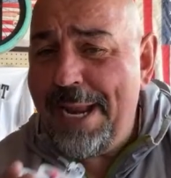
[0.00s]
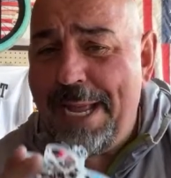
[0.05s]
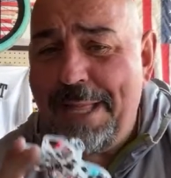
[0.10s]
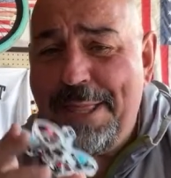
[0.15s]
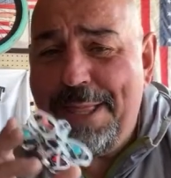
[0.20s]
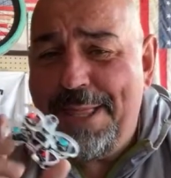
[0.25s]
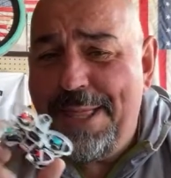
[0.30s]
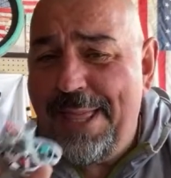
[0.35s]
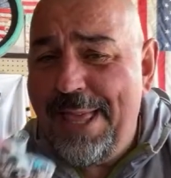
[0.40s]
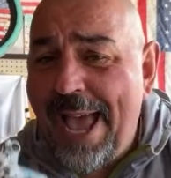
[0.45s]

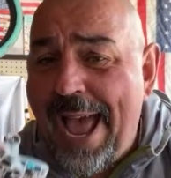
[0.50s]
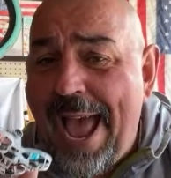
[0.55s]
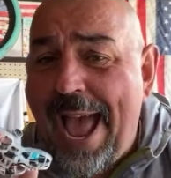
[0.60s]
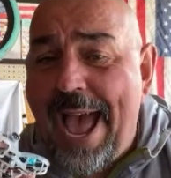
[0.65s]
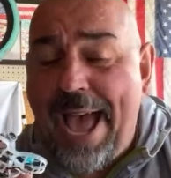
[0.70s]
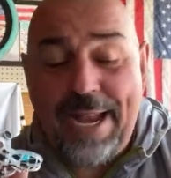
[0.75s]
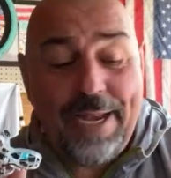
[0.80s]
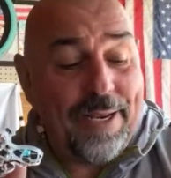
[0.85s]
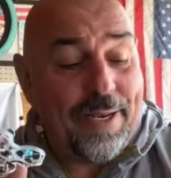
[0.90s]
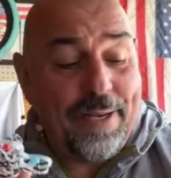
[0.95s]
And
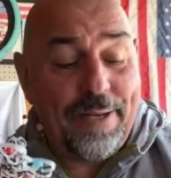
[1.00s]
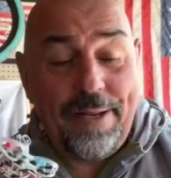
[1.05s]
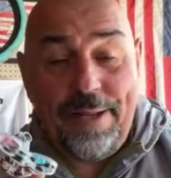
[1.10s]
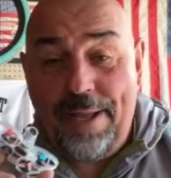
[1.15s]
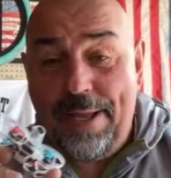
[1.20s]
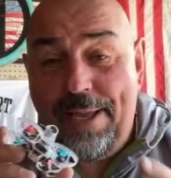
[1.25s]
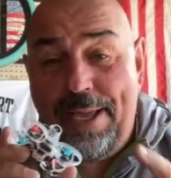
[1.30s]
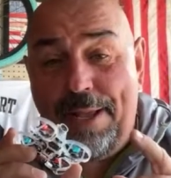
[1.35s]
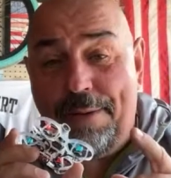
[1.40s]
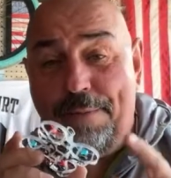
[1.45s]
that,
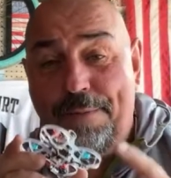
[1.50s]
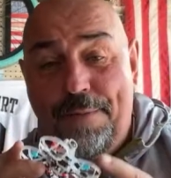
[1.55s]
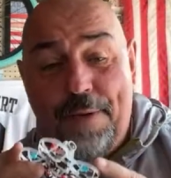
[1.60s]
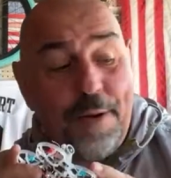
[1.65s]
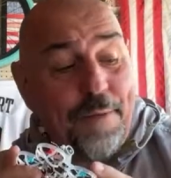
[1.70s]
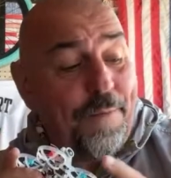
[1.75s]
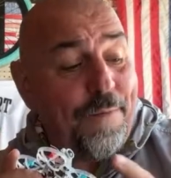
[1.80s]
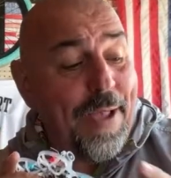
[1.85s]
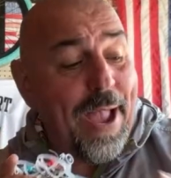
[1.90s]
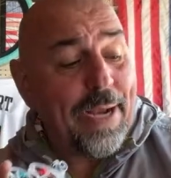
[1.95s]
again,
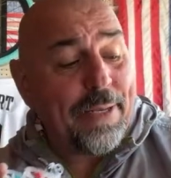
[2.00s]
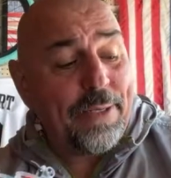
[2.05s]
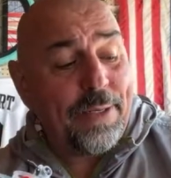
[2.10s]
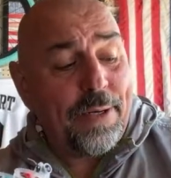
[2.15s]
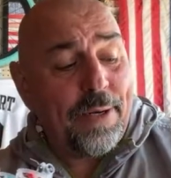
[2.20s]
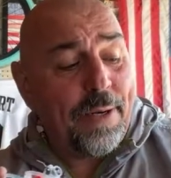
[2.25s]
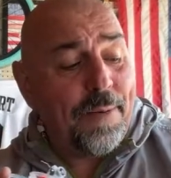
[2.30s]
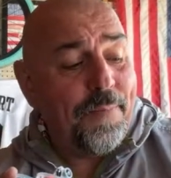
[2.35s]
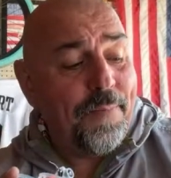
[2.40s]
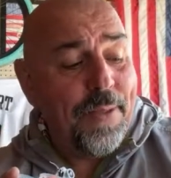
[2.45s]
fun
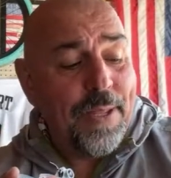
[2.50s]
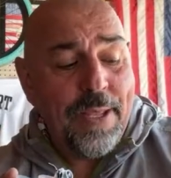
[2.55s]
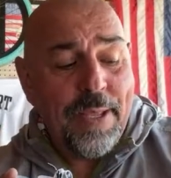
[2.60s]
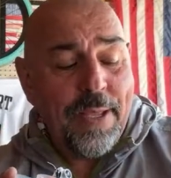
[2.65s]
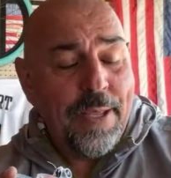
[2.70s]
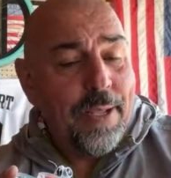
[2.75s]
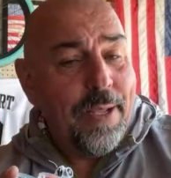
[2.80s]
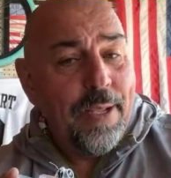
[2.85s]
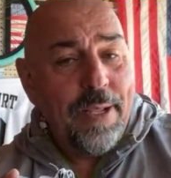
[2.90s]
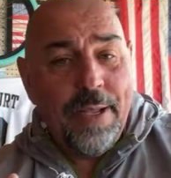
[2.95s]
factor
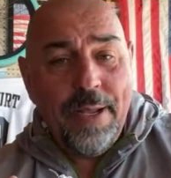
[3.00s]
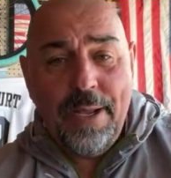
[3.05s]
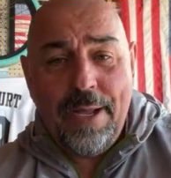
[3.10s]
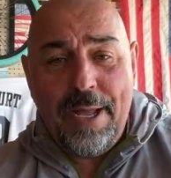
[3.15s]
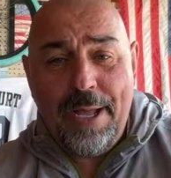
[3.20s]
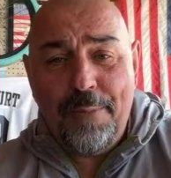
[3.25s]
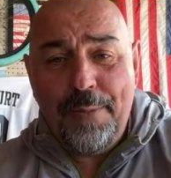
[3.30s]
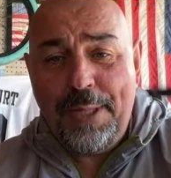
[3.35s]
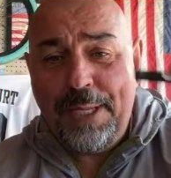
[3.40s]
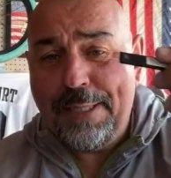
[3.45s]

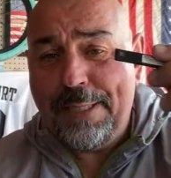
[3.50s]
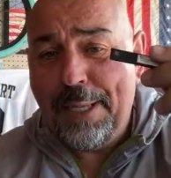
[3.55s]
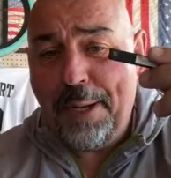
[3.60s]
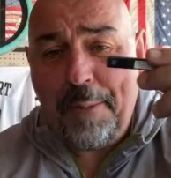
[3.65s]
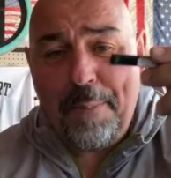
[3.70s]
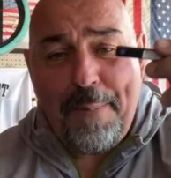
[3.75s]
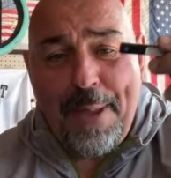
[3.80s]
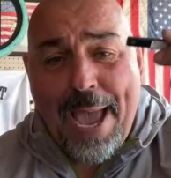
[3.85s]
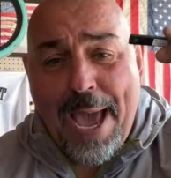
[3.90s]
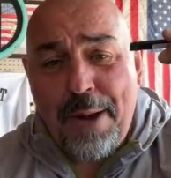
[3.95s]
with these little
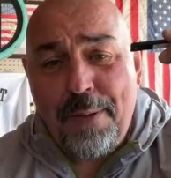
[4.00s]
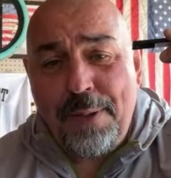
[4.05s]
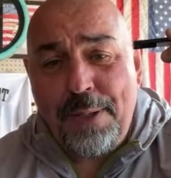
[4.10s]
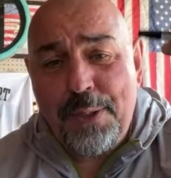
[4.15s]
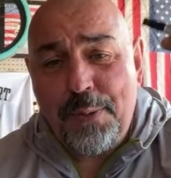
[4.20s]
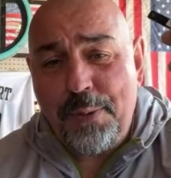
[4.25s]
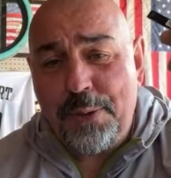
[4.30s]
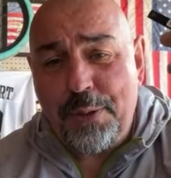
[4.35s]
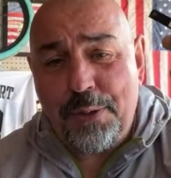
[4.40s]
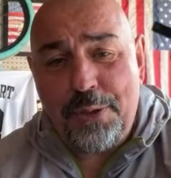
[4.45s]

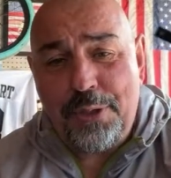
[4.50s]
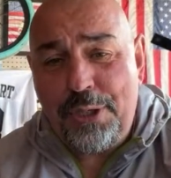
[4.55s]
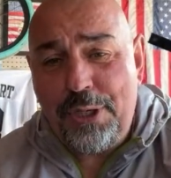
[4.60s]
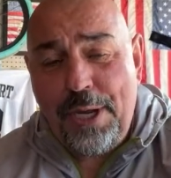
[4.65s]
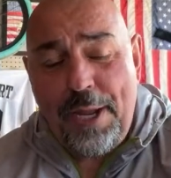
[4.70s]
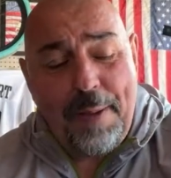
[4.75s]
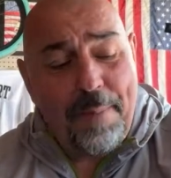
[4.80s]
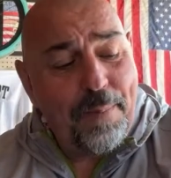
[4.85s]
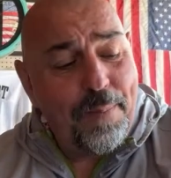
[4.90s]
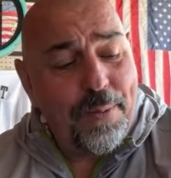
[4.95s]
batteries, which are
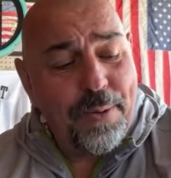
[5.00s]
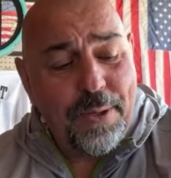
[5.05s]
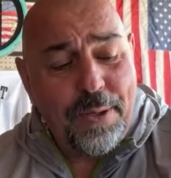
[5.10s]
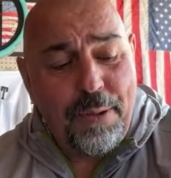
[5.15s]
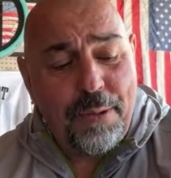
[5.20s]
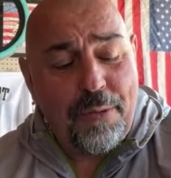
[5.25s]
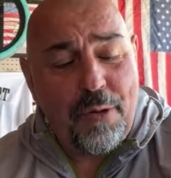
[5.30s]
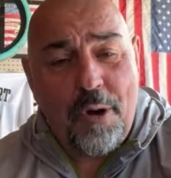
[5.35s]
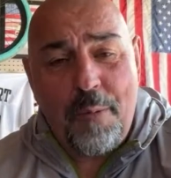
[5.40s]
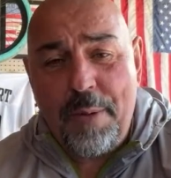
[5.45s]
cheap. You
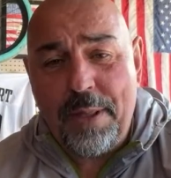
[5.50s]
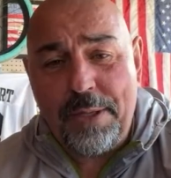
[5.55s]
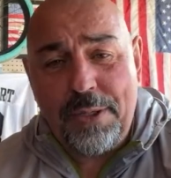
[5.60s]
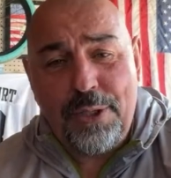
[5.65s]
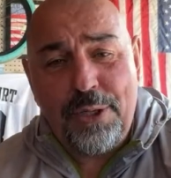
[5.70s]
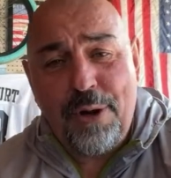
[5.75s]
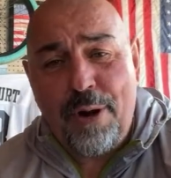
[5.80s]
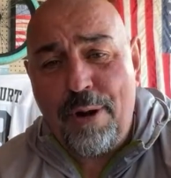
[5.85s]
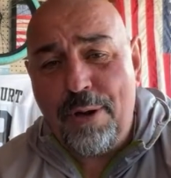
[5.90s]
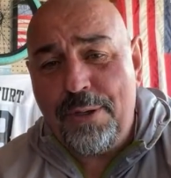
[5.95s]
throw them on the
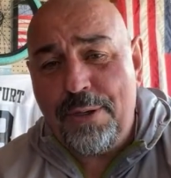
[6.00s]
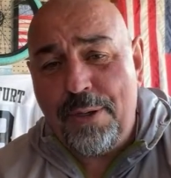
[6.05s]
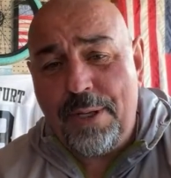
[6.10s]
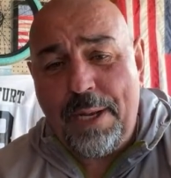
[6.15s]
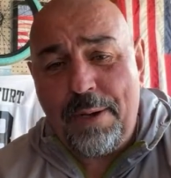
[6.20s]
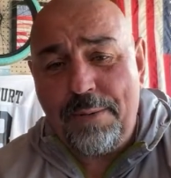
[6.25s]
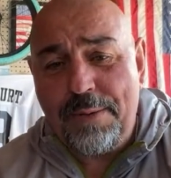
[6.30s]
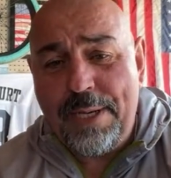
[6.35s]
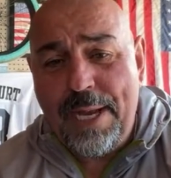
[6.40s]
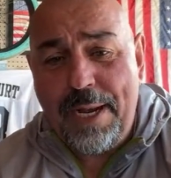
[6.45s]
charger; they
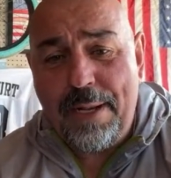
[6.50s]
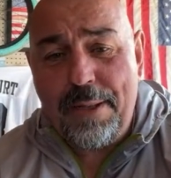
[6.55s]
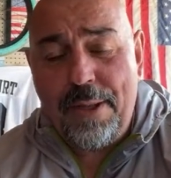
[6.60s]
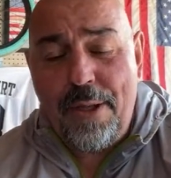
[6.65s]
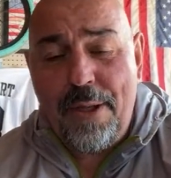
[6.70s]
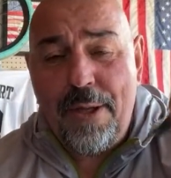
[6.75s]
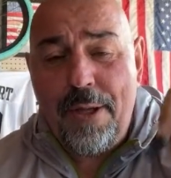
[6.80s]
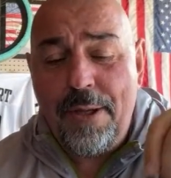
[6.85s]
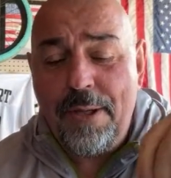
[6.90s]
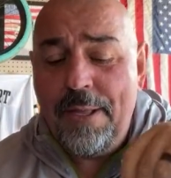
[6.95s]
don't take
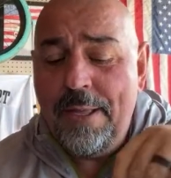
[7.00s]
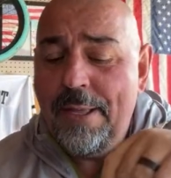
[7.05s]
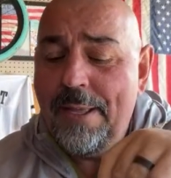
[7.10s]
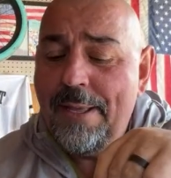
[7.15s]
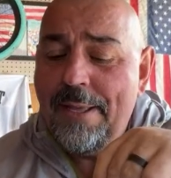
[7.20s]
long.